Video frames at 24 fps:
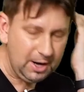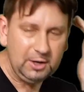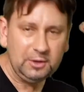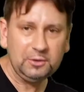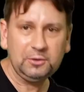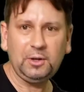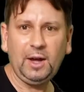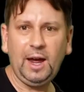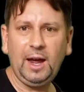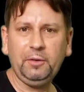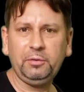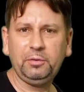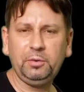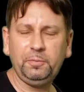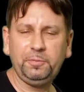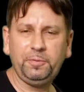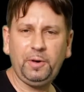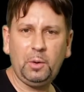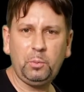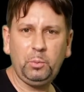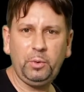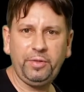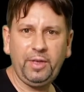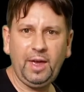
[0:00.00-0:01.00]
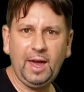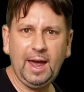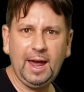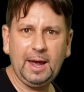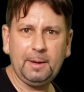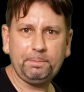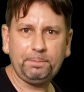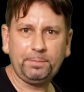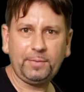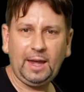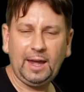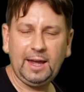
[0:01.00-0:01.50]
So have some fun with
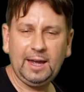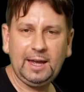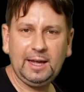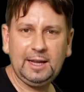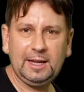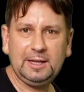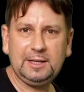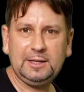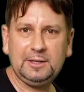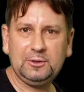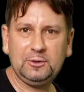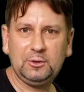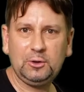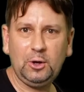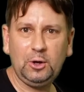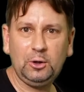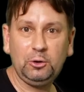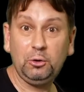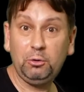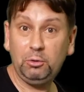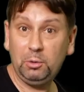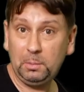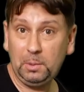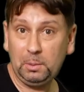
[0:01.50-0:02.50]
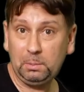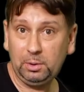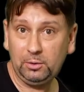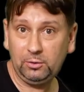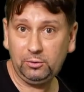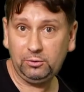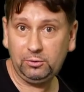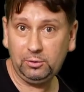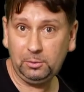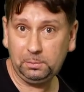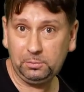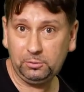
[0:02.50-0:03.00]
that, and do remember to
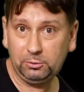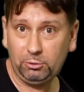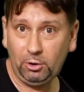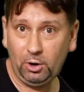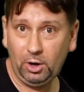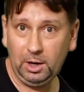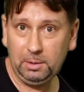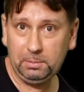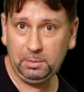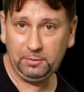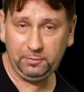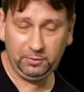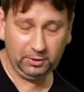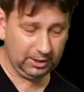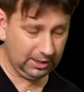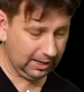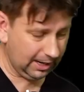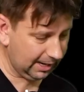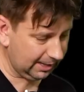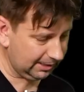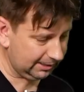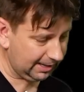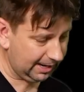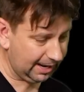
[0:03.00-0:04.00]
subscribe if you can,